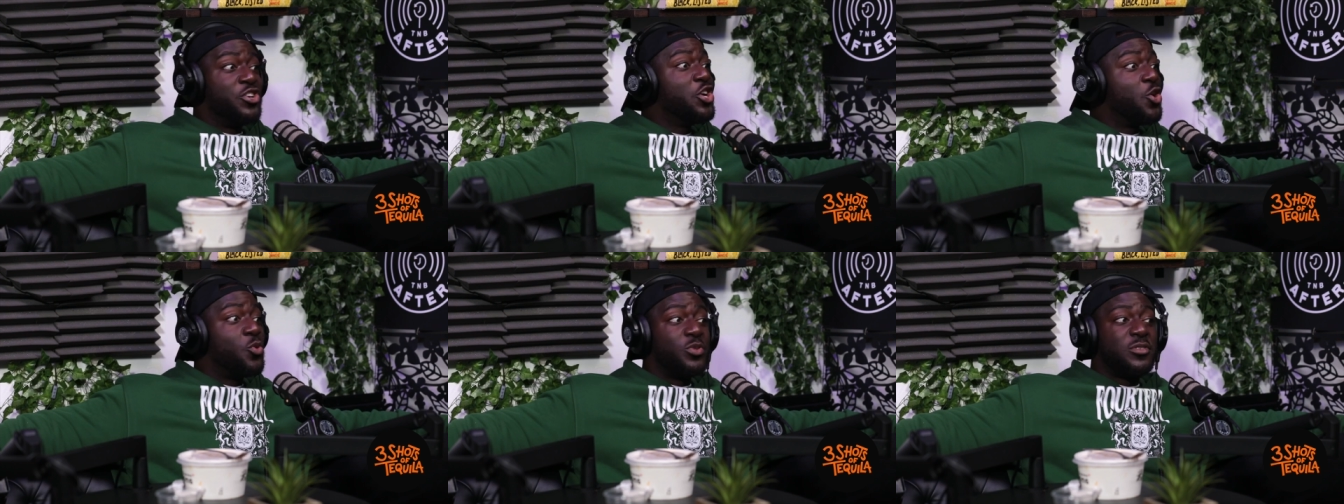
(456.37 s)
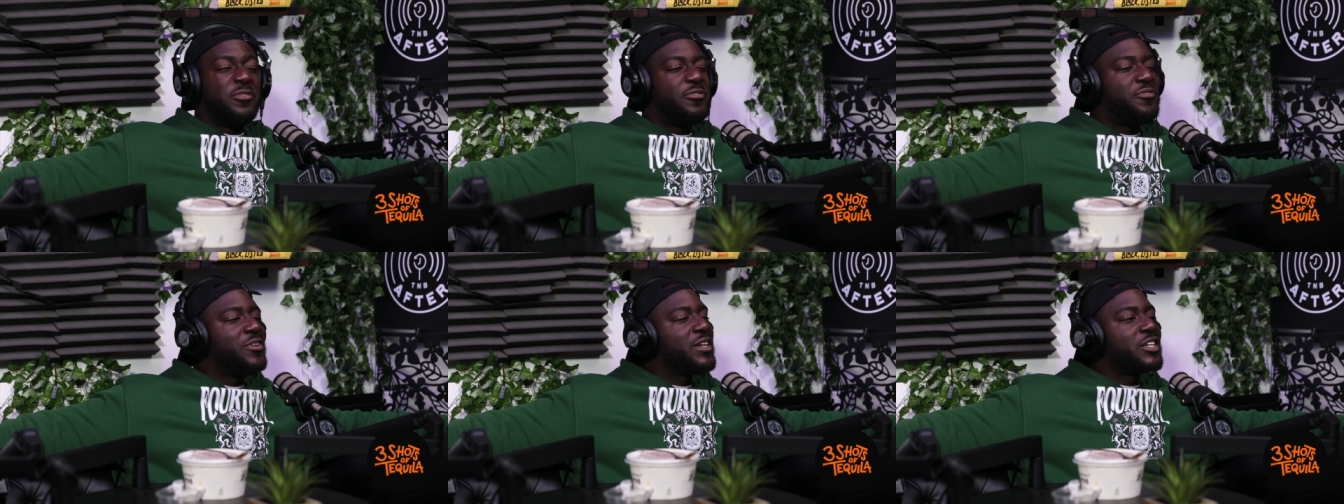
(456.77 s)
Rio was
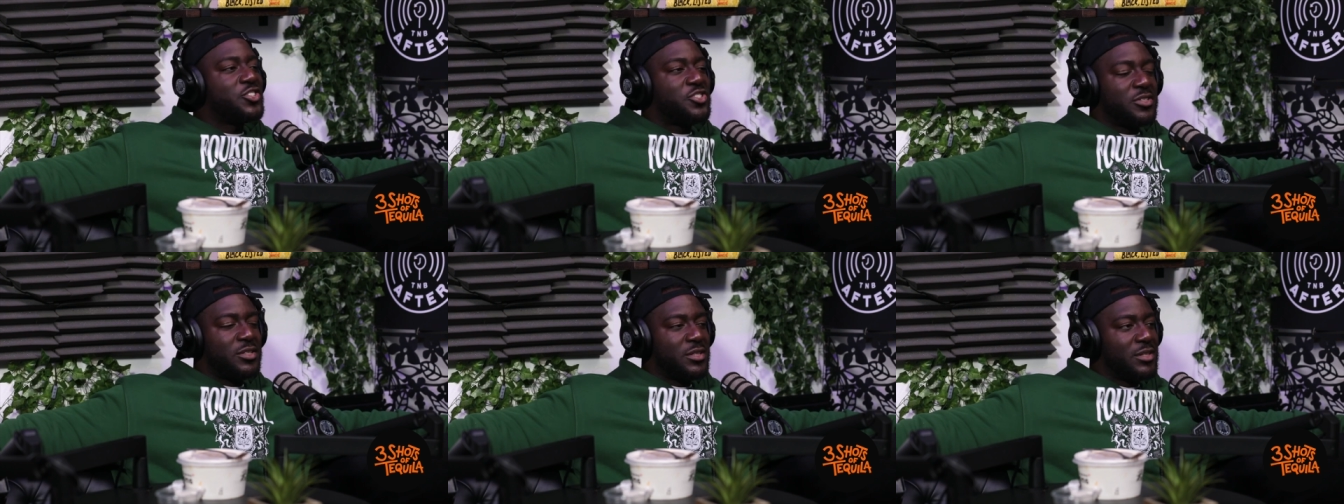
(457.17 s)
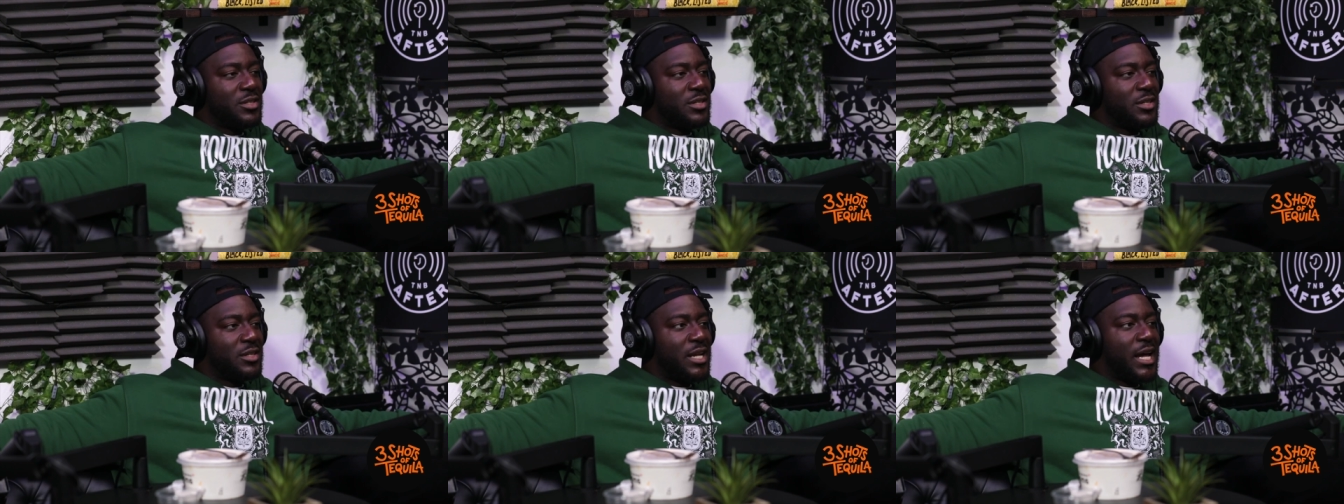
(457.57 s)
finished.
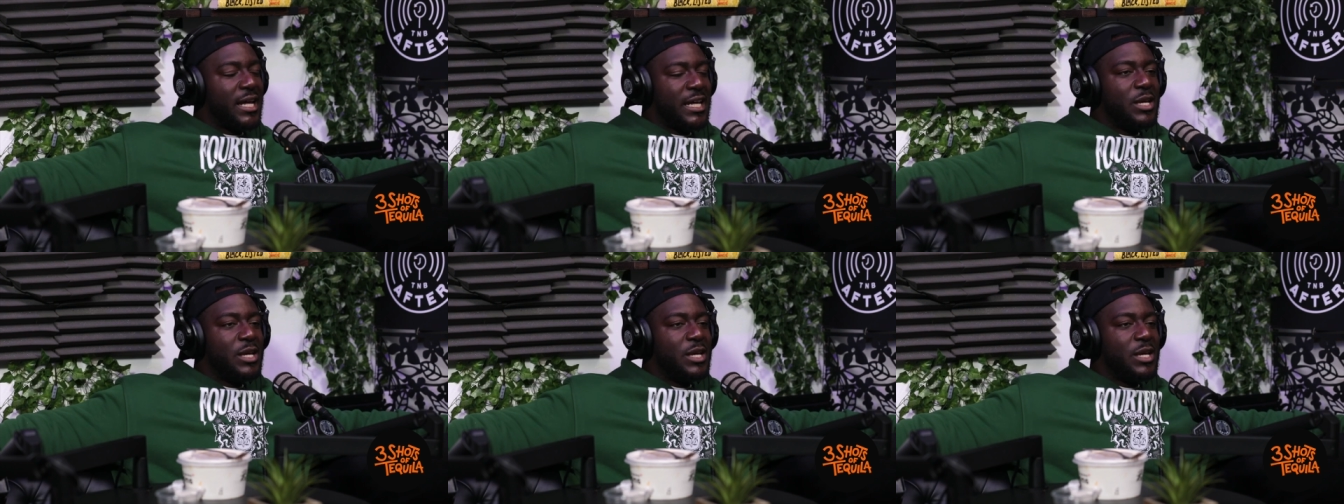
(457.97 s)
Like